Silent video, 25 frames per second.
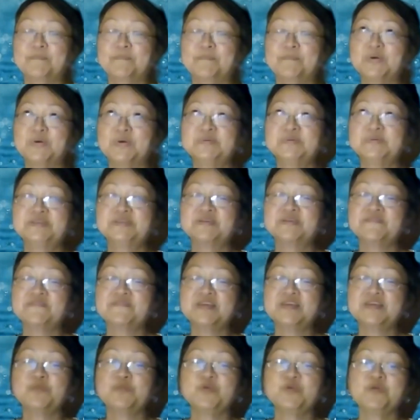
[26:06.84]
Most of
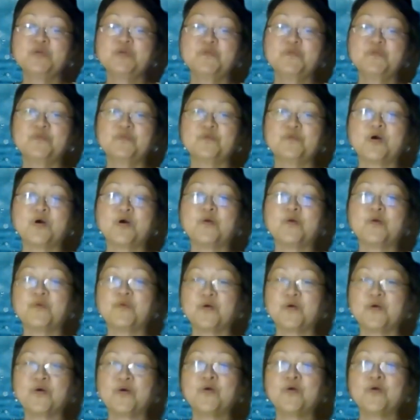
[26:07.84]
it,
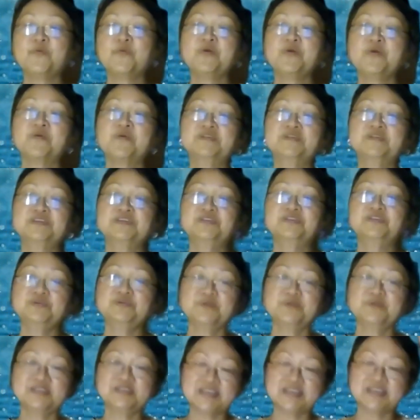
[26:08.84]
all we want to
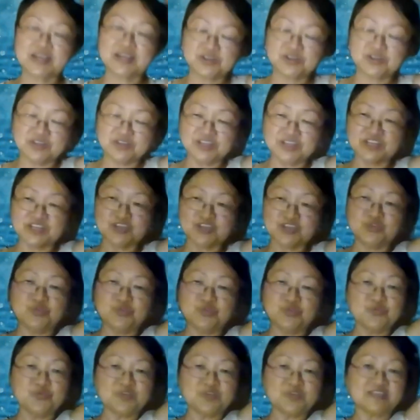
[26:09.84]
do is actually just
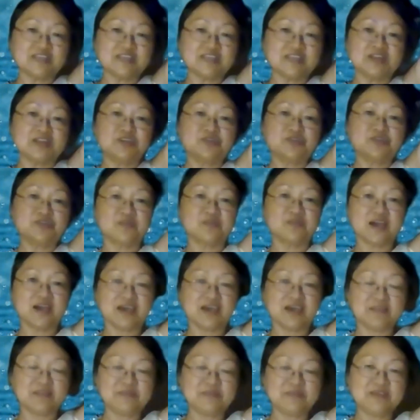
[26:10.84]
do the central
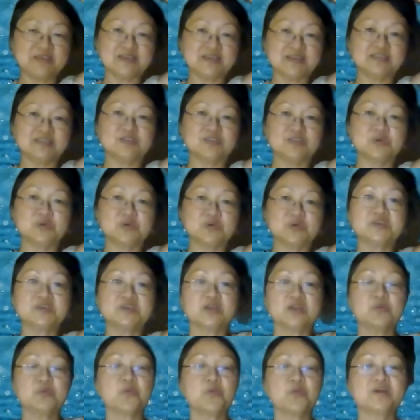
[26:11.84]
line, because those
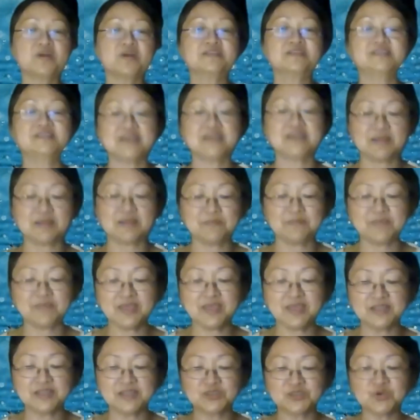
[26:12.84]
are the ones that
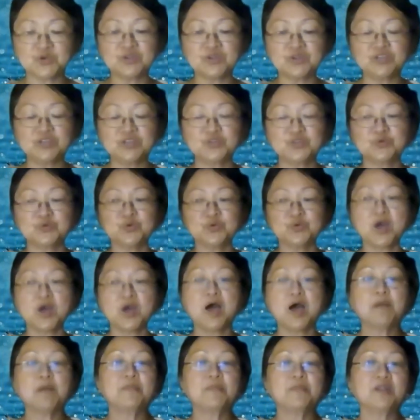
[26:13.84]
it's going to
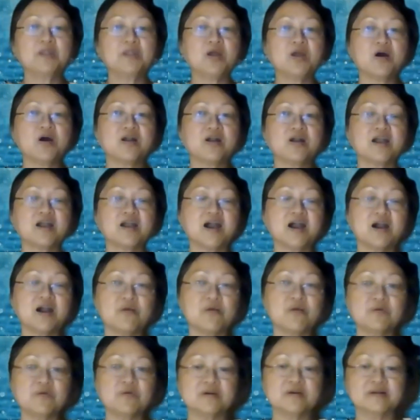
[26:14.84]
block
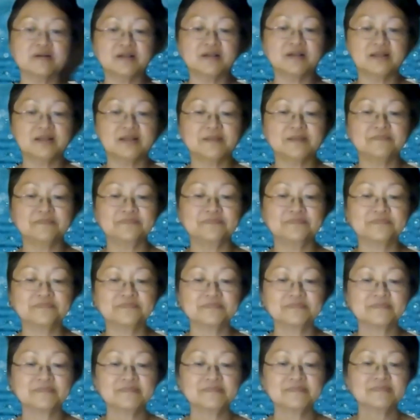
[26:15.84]
our
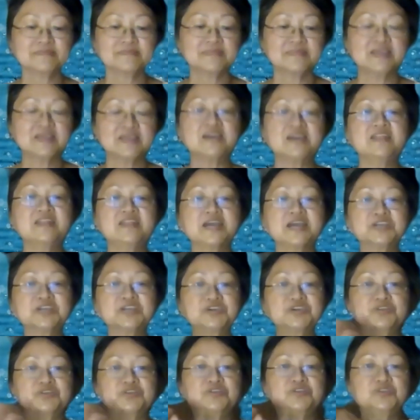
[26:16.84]

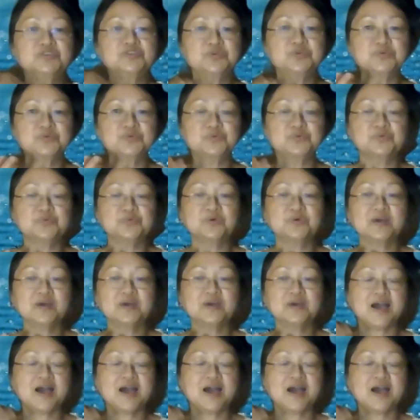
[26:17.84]
connection to